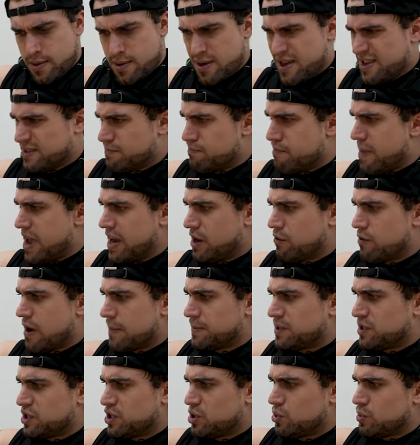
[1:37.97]
As many
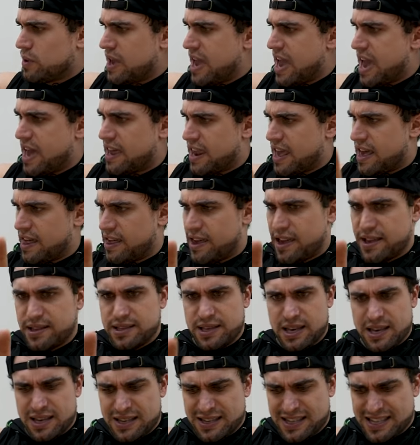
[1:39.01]
reps as you can,
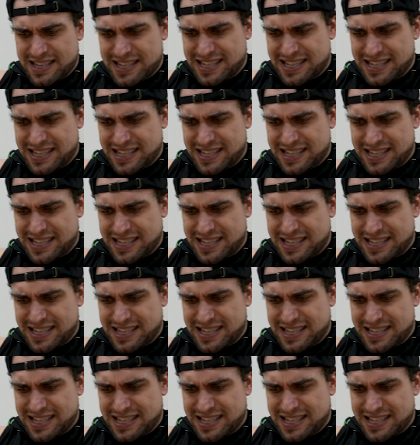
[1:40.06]
aliens.